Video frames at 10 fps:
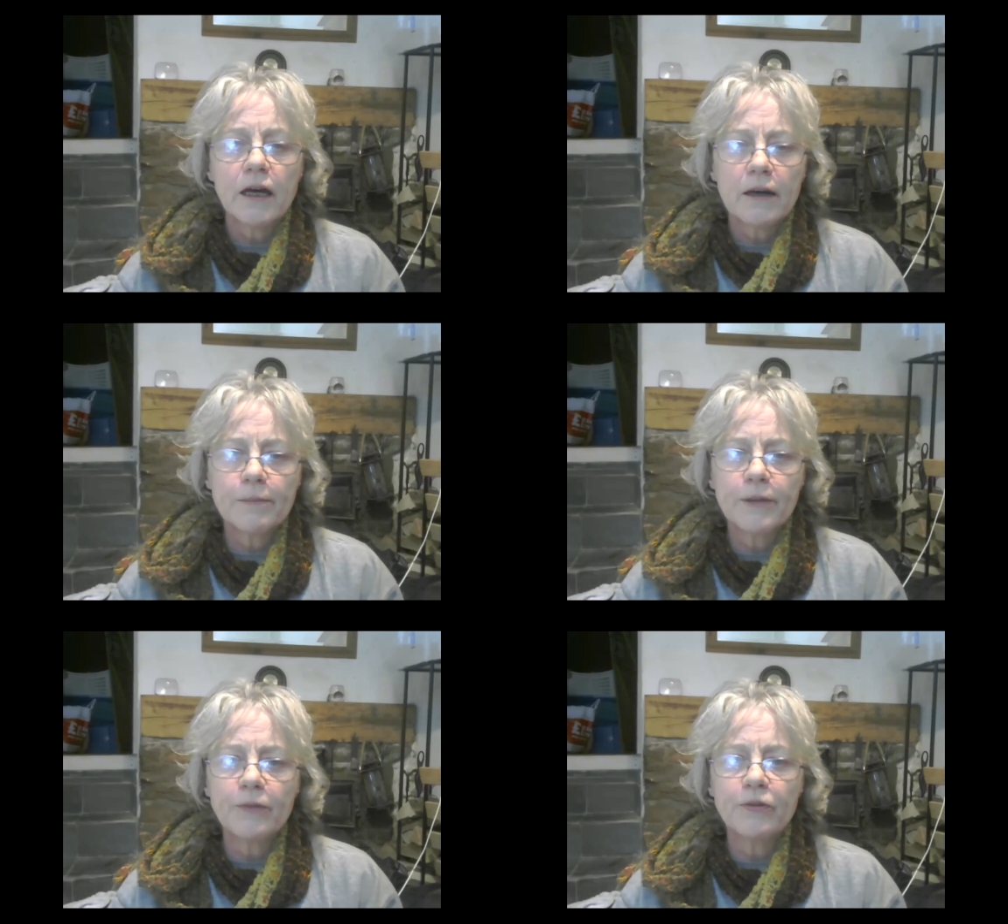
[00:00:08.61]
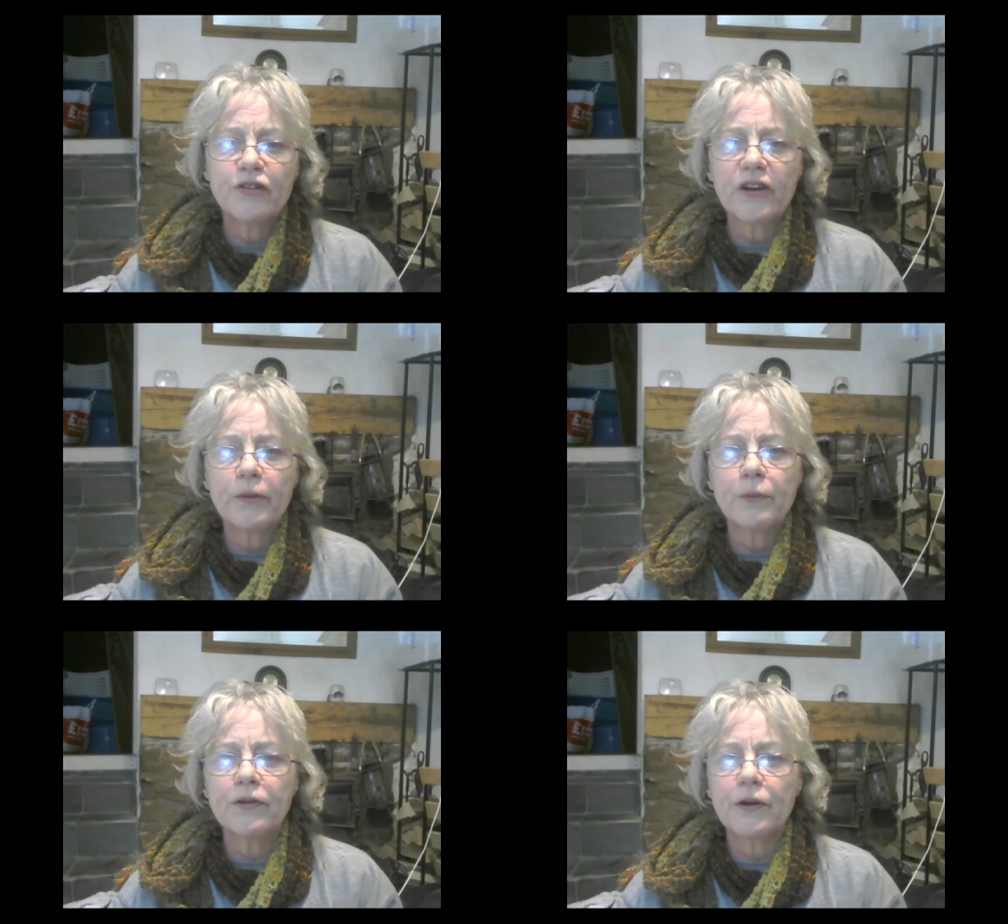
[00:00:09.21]
I'm going to
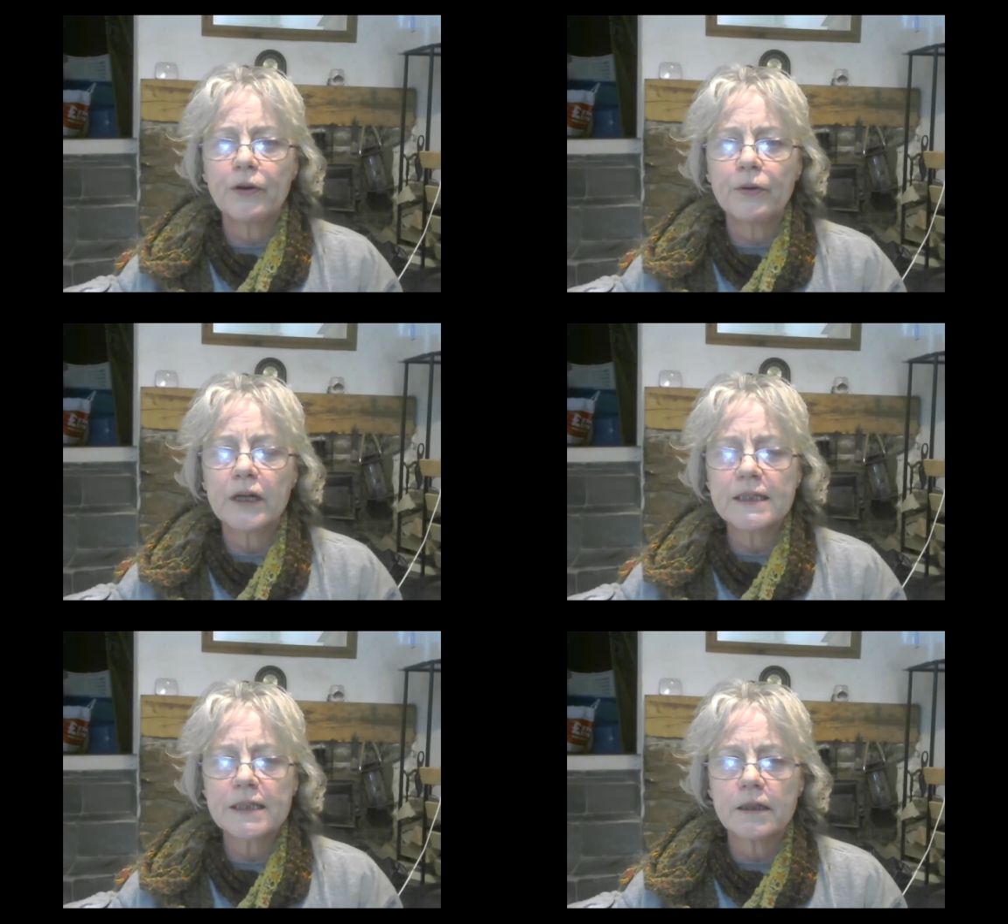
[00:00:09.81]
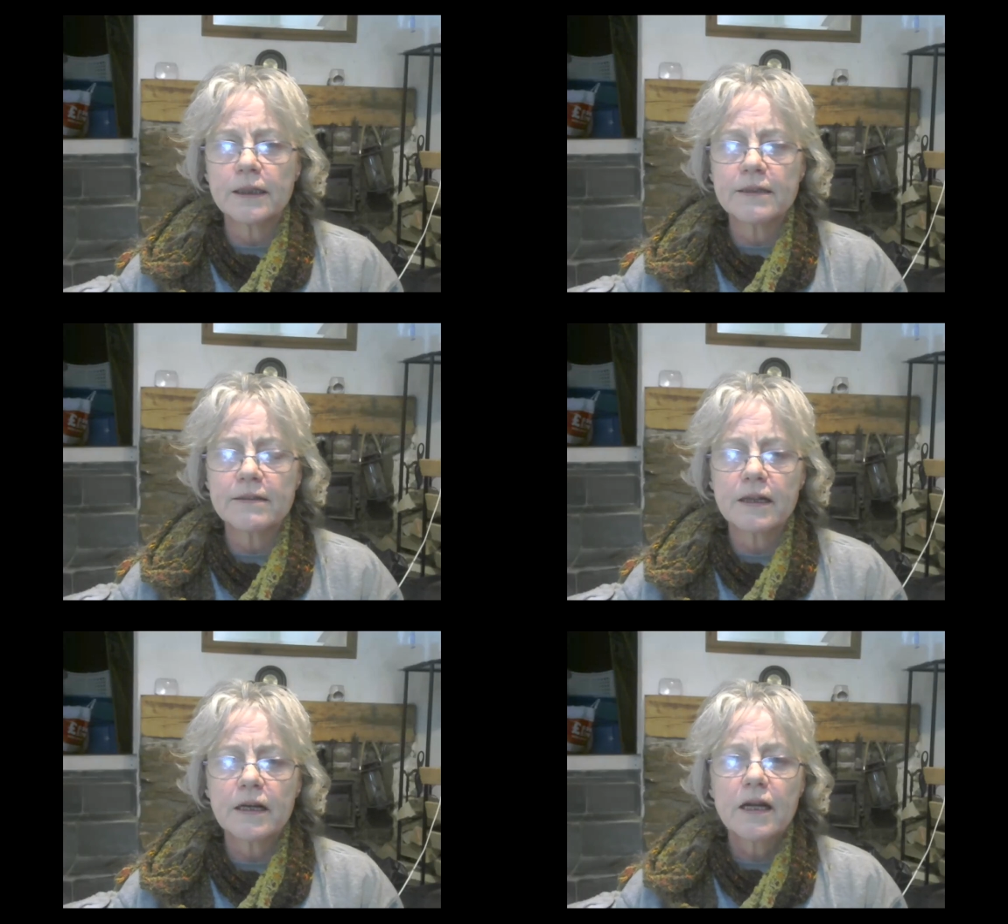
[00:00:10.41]
share with you a
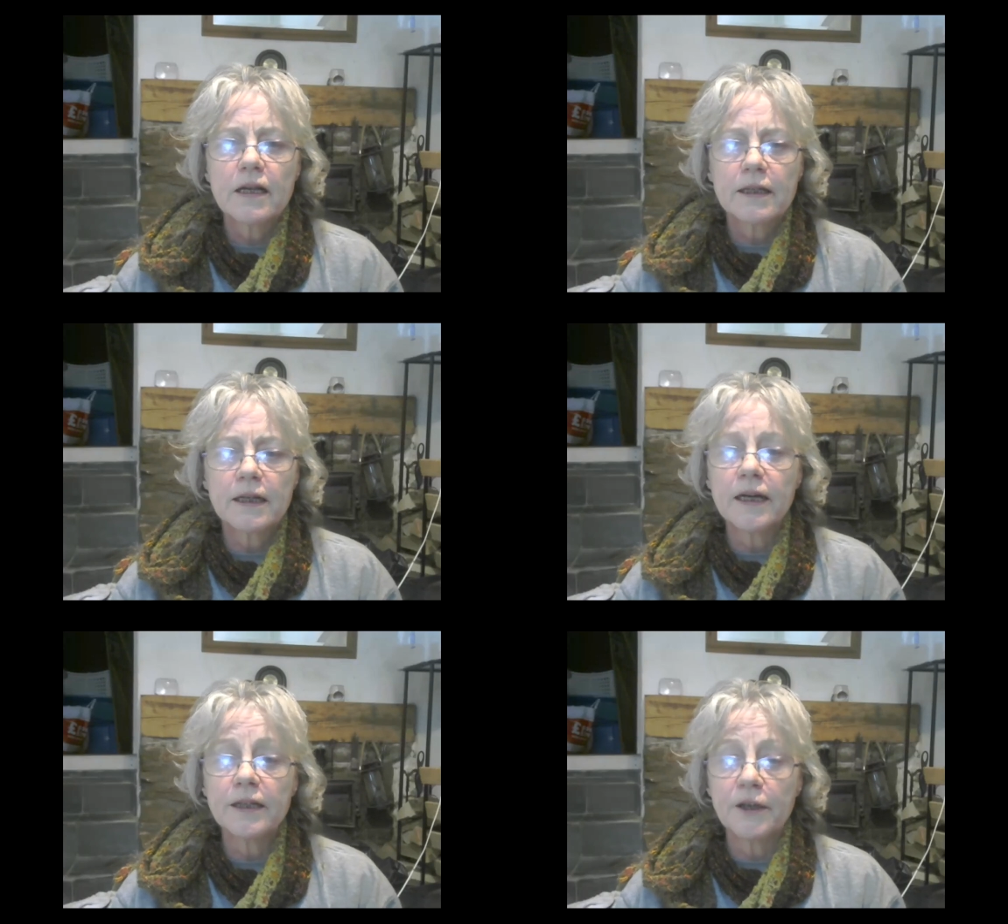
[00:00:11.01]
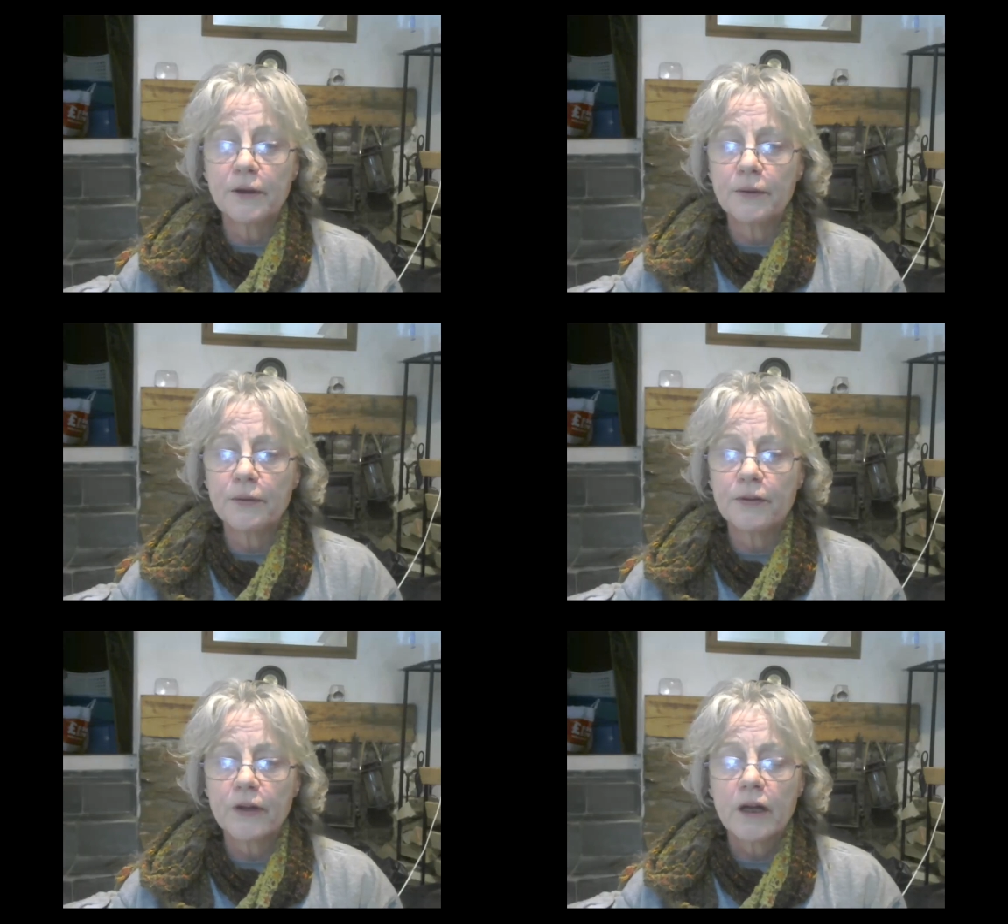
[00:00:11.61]
site that I
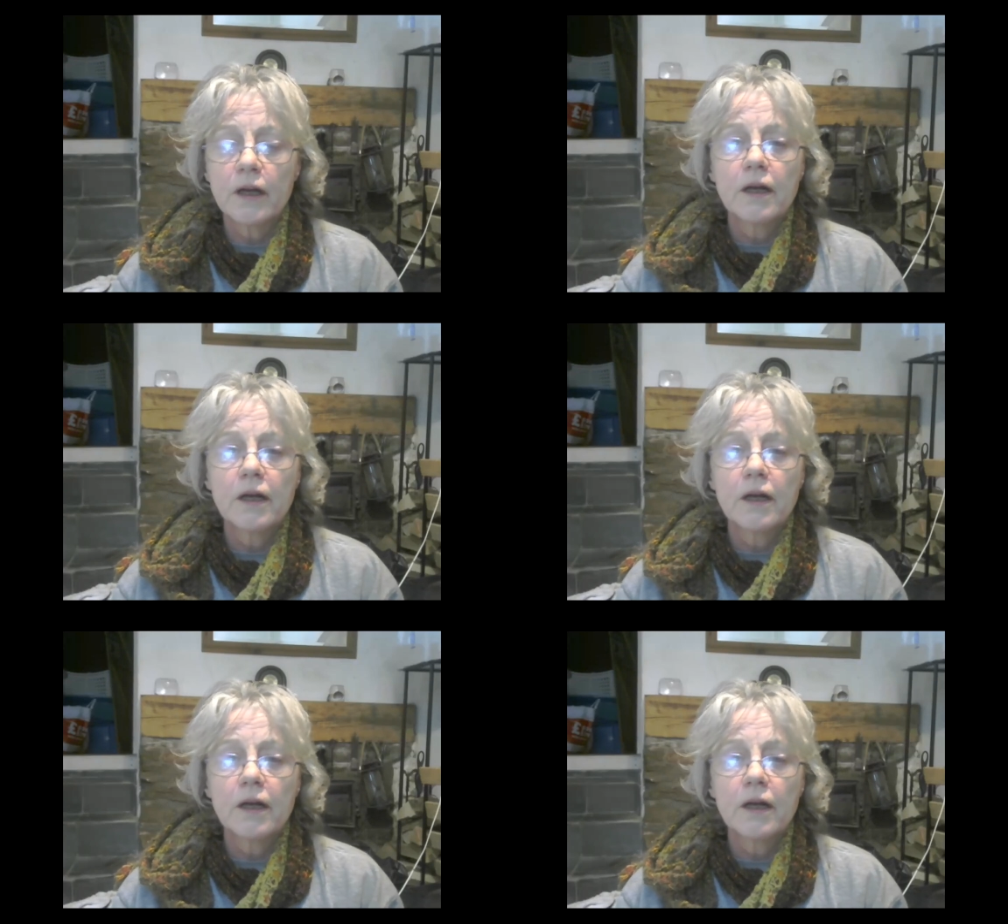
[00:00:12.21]
use